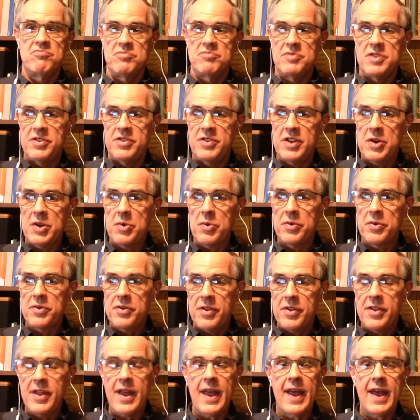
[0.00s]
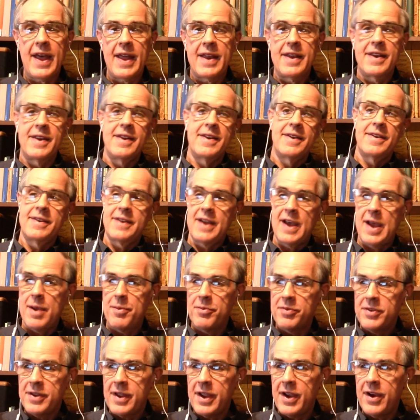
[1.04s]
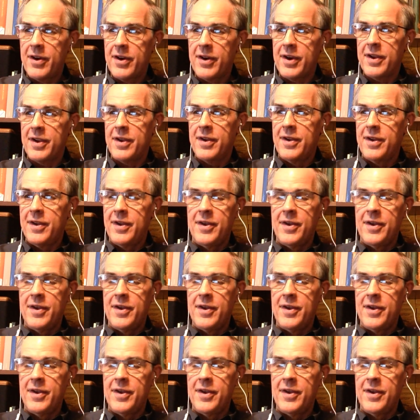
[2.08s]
Is equal to that times the area.